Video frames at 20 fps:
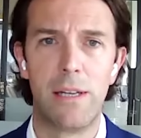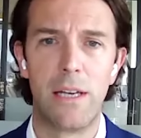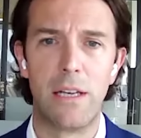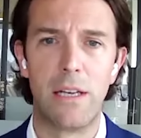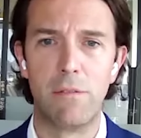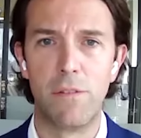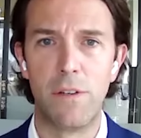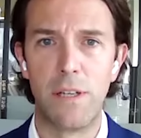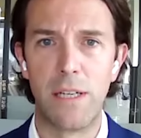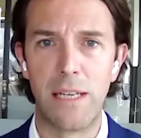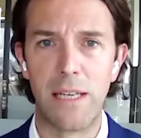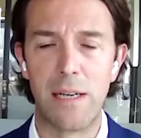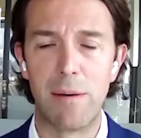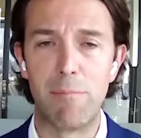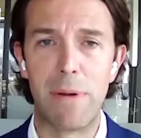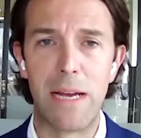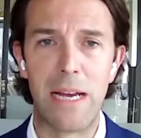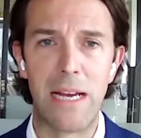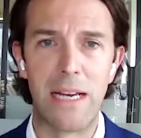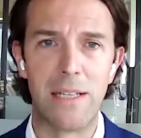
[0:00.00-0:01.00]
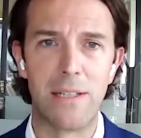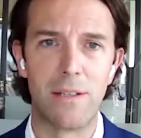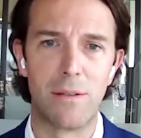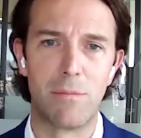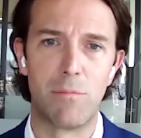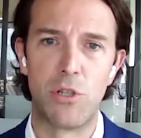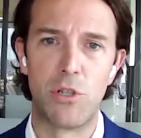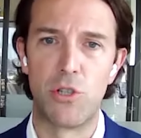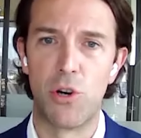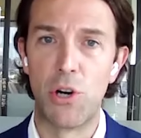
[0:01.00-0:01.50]
NVIDIA made
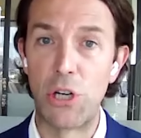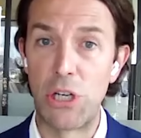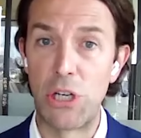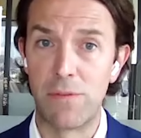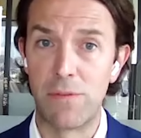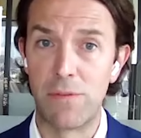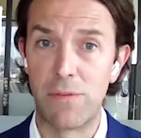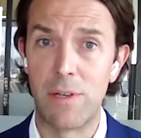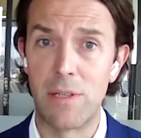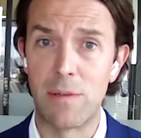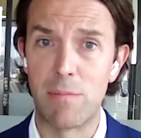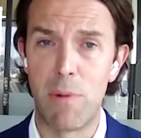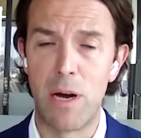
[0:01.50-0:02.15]
the majority of its